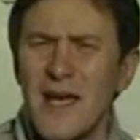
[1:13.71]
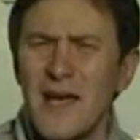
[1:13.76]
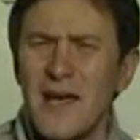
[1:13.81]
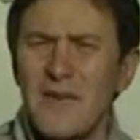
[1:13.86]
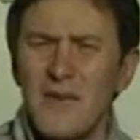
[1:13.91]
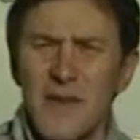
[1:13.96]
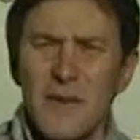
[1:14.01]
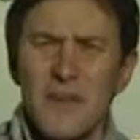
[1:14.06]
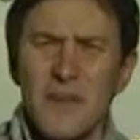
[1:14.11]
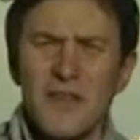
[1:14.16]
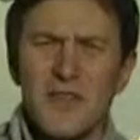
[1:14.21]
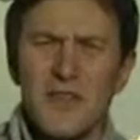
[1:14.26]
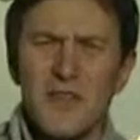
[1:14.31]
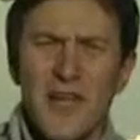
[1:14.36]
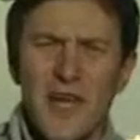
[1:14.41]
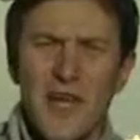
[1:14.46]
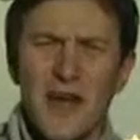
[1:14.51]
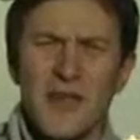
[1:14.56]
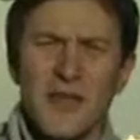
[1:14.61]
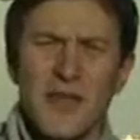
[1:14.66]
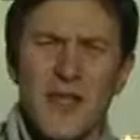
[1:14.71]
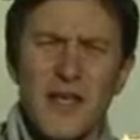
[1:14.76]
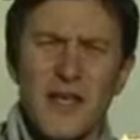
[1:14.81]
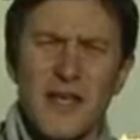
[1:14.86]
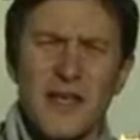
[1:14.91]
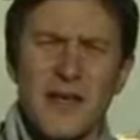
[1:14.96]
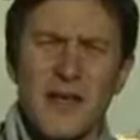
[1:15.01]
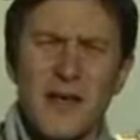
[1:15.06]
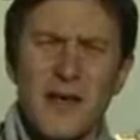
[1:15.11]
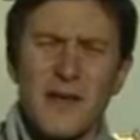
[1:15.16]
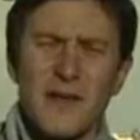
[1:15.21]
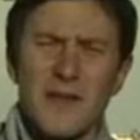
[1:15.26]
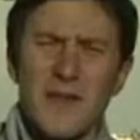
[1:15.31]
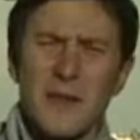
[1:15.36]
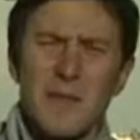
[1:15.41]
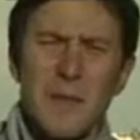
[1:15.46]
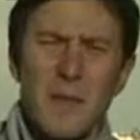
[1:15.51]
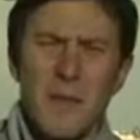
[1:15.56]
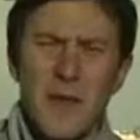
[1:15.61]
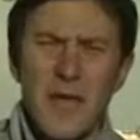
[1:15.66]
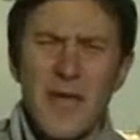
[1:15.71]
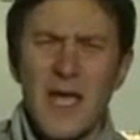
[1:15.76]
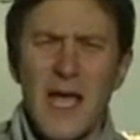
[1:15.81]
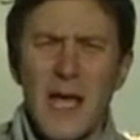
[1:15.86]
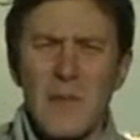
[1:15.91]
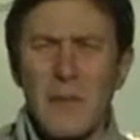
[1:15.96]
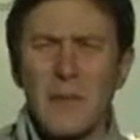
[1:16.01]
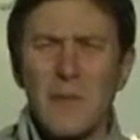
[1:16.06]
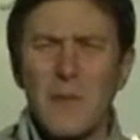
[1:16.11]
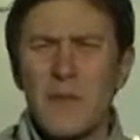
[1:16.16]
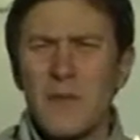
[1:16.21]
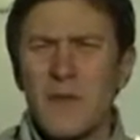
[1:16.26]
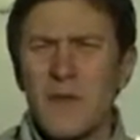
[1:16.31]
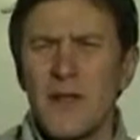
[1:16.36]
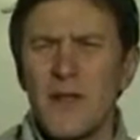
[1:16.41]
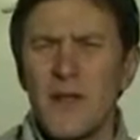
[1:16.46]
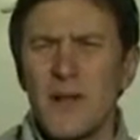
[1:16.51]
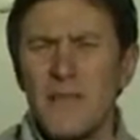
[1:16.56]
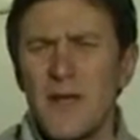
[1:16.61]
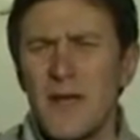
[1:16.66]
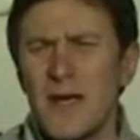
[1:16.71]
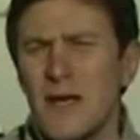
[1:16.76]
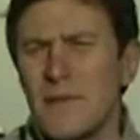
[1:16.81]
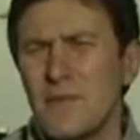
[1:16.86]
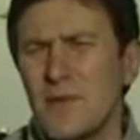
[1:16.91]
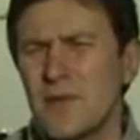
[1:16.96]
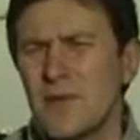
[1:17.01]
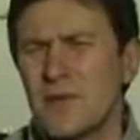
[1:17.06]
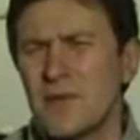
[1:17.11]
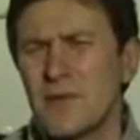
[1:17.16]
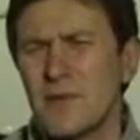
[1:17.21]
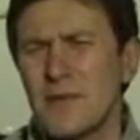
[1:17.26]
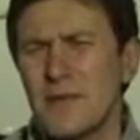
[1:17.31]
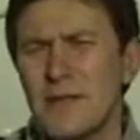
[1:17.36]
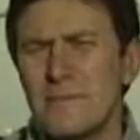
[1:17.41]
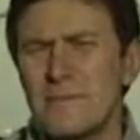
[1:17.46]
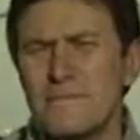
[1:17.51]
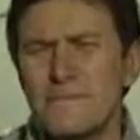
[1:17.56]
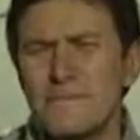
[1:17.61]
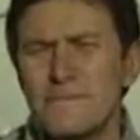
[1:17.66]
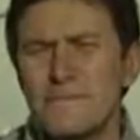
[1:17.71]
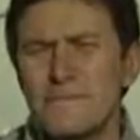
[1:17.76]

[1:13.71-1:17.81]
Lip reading: I very much doubt that there will be many happy people behind me on the square.